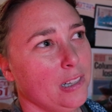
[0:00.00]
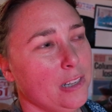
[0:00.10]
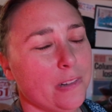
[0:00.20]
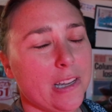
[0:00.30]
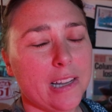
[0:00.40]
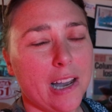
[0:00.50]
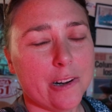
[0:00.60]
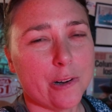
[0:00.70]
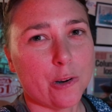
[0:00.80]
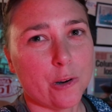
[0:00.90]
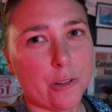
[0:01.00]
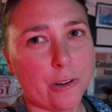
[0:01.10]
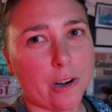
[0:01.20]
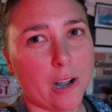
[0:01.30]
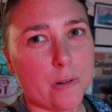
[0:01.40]
If we had gotten here
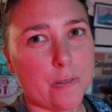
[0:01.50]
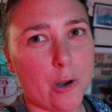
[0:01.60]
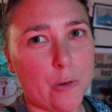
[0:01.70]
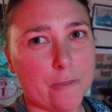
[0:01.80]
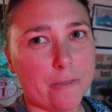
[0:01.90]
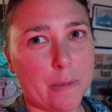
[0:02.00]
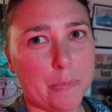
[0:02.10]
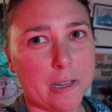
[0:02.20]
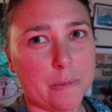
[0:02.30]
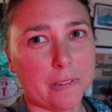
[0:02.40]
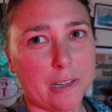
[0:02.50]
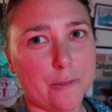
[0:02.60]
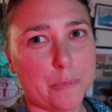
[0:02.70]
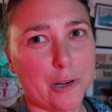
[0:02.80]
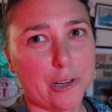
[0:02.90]
earlier, I would have gone at 5 p.m. and
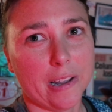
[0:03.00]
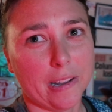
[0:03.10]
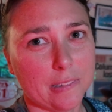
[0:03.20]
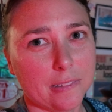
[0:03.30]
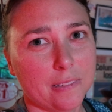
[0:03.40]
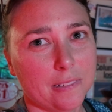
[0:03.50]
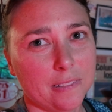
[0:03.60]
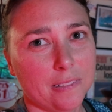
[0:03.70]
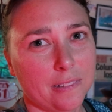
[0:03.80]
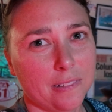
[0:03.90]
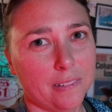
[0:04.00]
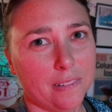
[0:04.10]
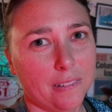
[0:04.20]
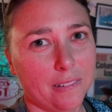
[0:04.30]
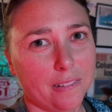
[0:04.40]
left a beer can.
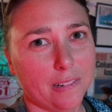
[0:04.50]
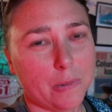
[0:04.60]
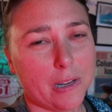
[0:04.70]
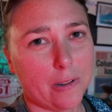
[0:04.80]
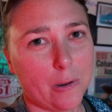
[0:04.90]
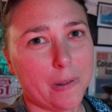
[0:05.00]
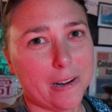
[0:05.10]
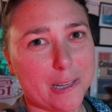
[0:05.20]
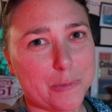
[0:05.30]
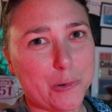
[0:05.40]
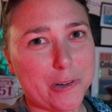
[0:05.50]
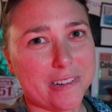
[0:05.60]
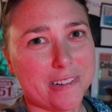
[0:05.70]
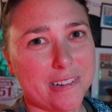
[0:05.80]
And we had gone back next morning.